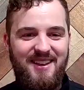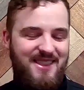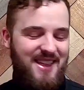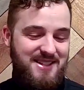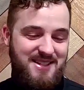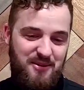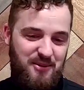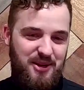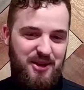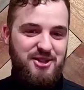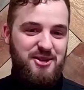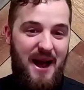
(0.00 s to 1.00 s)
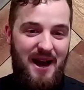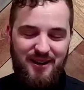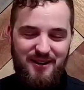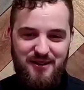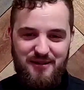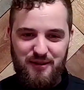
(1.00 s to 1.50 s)
they said, "Well, here's a packet
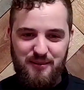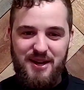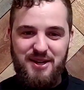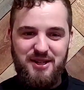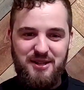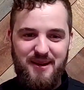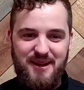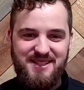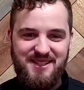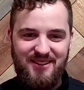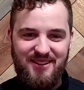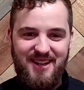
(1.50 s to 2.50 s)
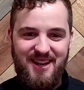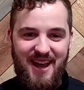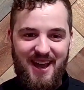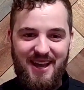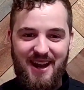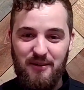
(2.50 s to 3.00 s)
of information basically."
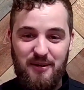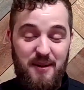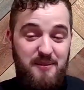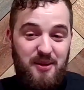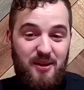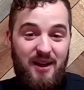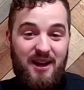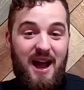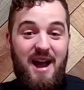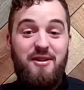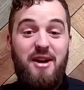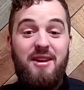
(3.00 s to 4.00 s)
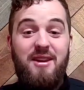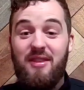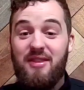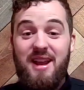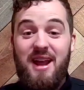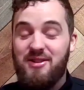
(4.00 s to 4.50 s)
And I remember like, I've got
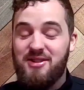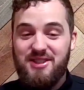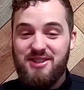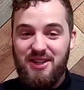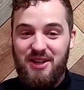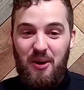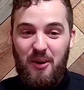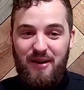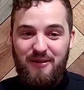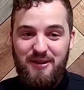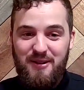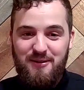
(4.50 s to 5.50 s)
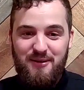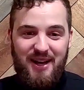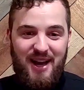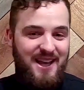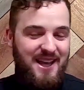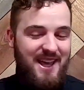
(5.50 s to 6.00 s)
nothing else to go off of. Like
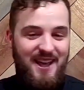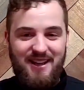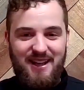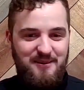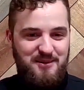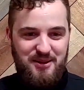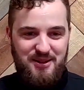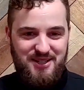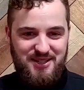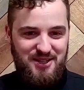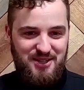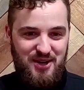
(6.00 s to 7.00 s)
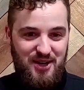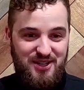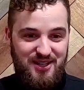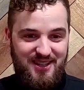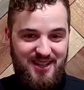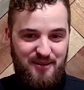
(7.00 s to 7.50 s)
I can't be doing this
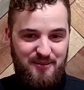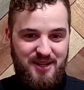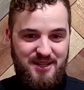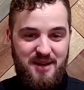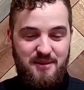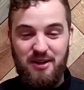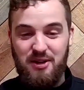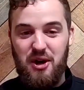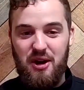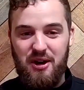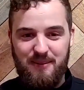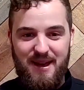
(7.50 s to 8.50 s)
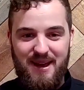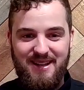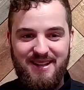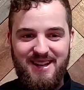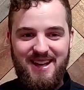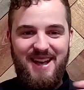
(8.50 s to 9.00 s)
construction thing because I'm in chronic
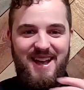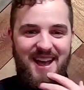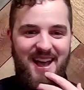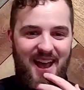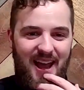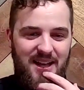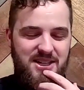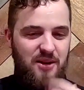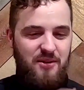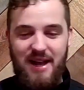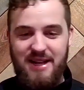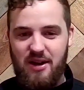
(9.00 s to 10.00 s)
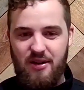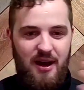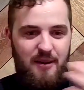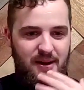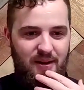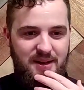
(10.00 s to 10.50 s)
pain. And so that's how I got
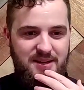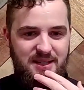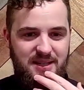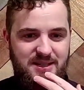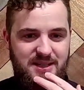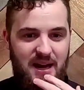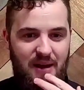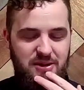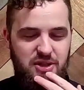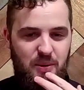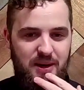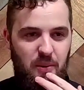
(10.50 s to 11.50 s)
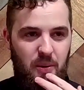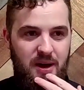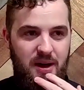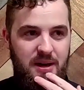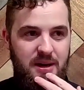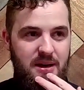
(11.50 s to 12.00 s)
my license. And I was
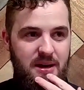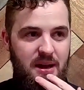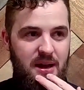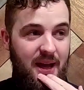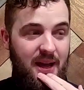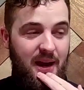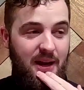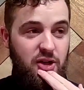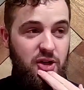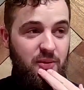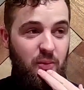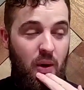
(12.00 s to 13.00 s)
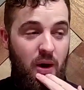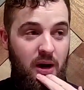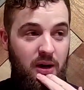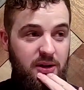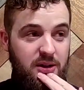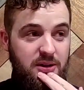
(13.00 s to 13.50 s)
21 and I couldn't walk